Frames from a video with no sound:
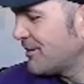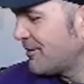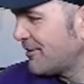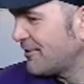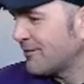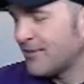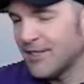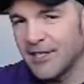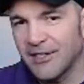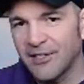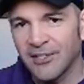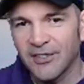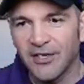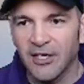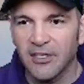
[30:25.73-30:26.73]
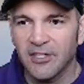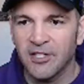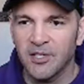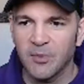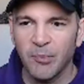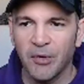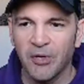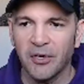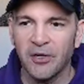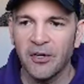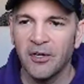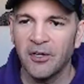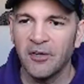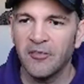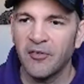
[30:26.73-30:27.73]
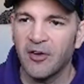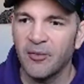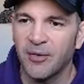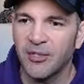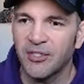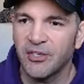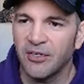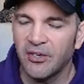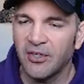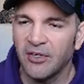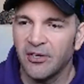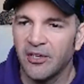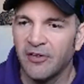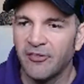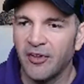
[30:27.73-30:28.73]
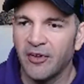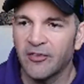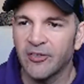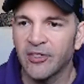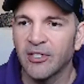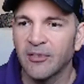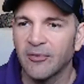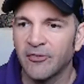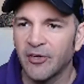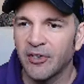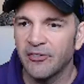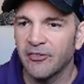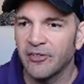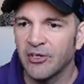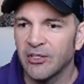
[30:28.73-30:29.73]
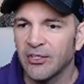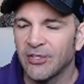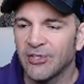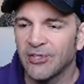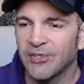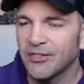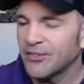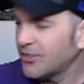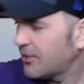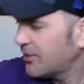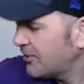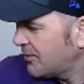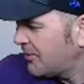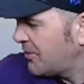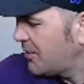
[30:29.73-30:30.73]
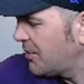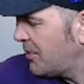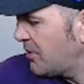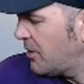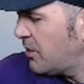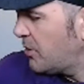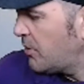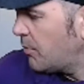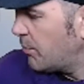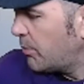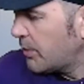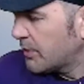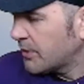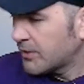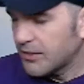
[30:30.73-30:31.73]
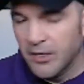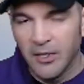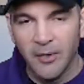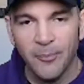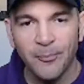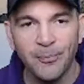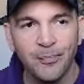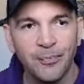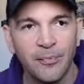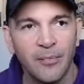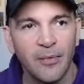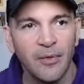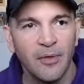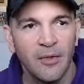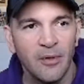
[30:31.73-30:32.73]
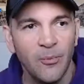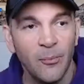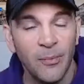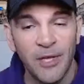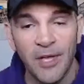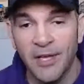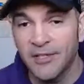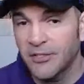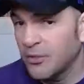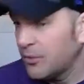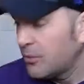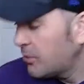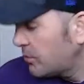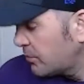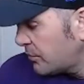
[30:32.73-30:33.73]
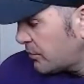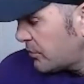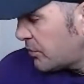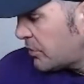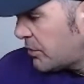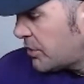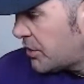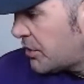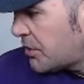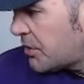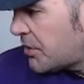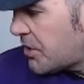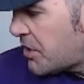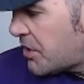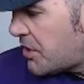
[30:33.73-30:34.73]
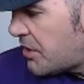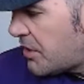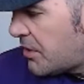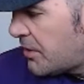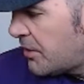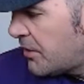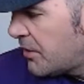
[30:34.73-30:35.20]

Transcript: funny little dog. She doesn't bark very much at all, if ever, very, very little. So, but yeah, so she,